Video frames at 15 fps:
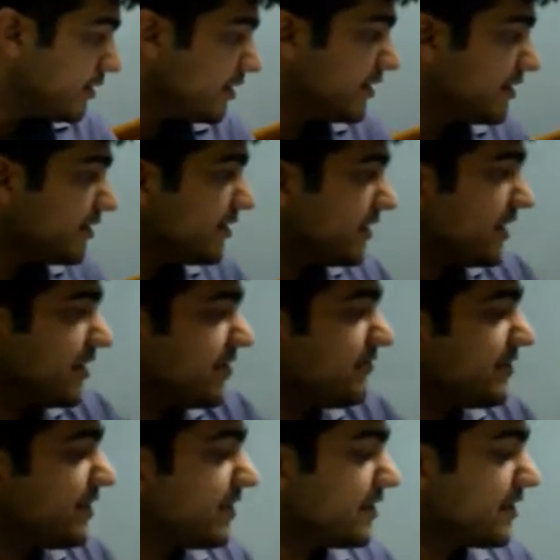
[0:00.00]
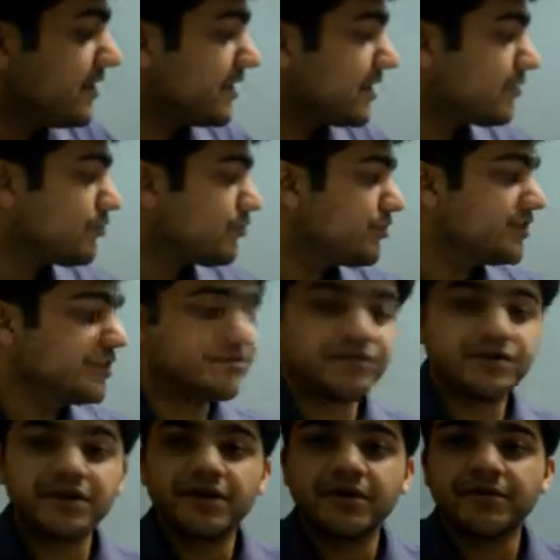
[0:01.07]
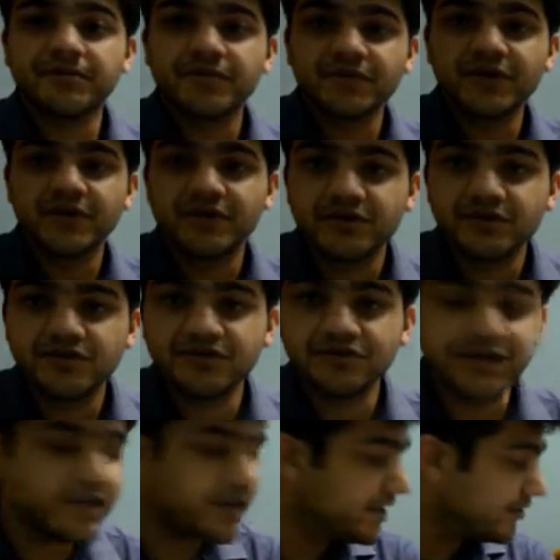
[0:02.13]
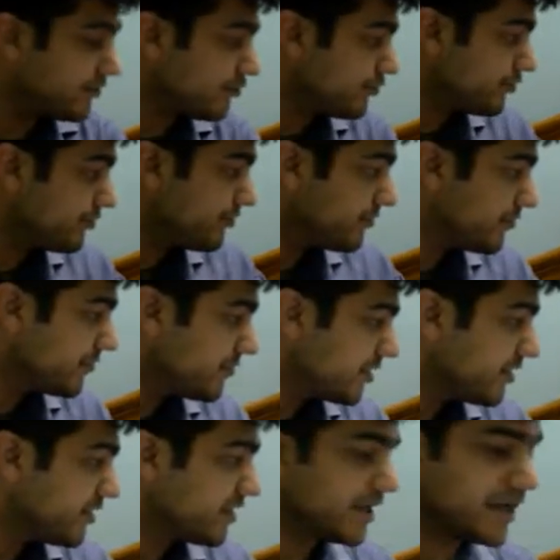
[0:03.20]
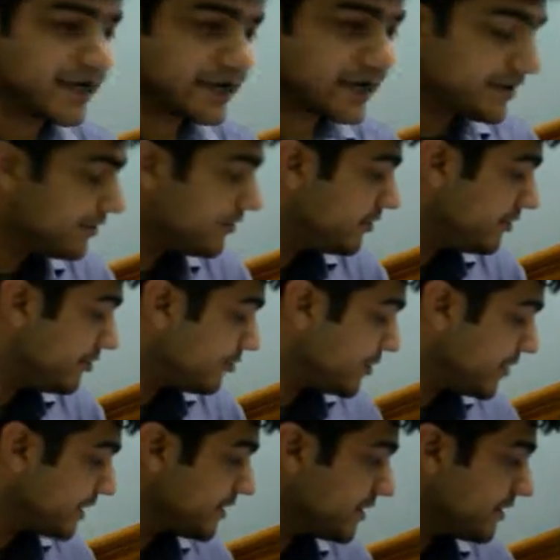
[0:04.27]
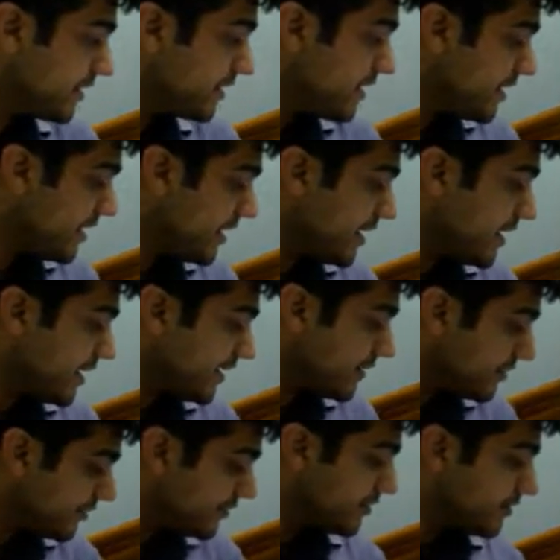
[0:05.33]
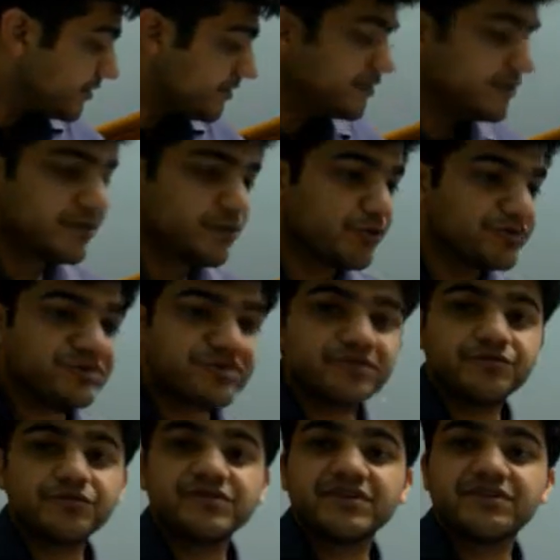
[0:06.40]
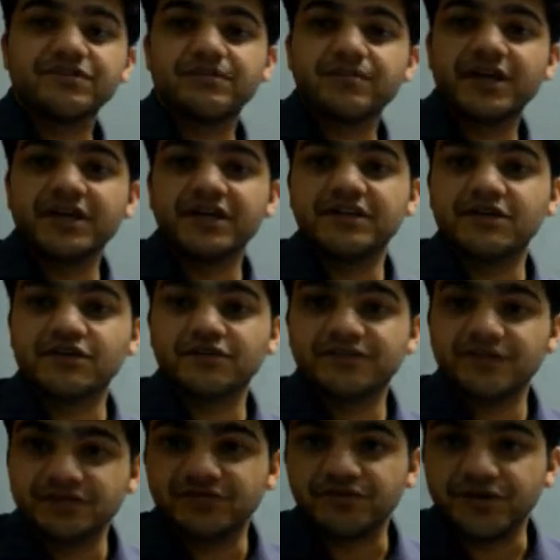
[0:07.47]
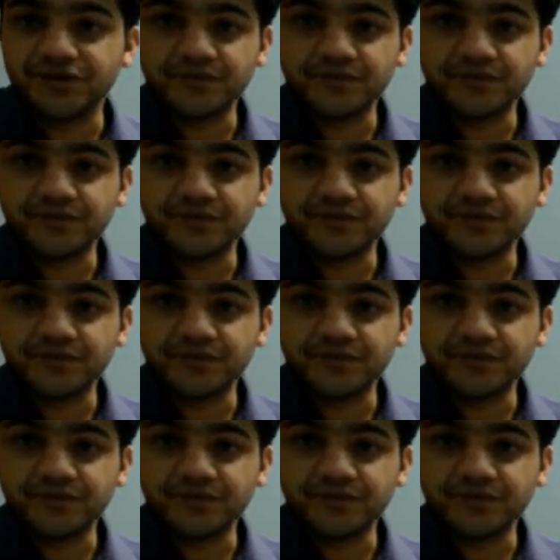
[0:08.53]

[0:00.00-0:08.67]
in the indifferent electrode there were 3 electrodes connected together and the positive was given by either of the 3.